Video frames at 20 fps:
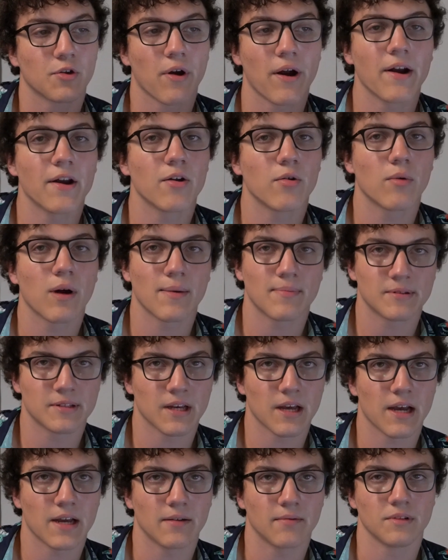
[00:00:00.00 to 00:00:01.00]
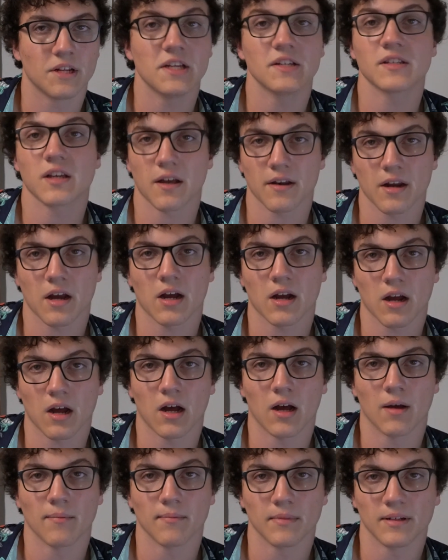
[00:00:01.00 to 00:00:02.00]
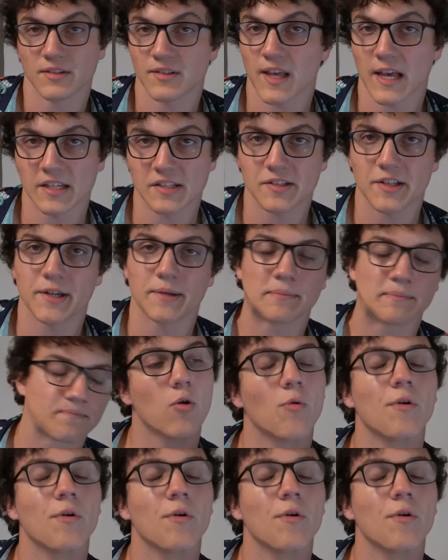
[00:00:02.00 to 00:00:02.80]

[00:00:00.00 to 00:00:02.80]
created a website, Nissan.com, his last name.